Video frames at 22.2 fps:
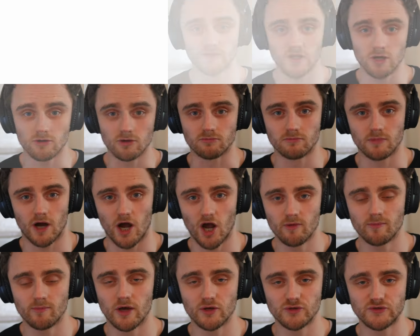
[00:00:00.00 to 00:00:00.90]
So I
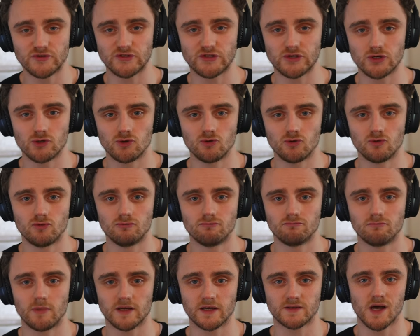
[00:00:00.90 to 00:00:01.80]
hope those
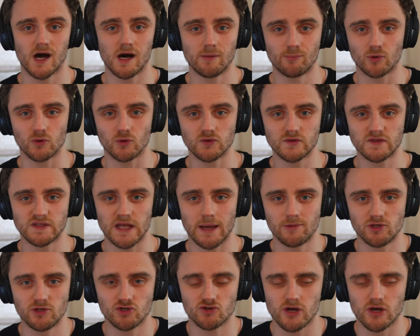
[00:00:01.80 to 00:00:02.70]
two examples
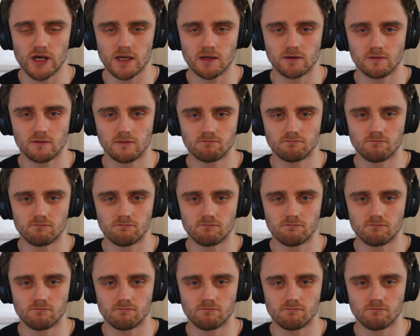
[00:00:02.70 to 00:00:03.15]
demonstrate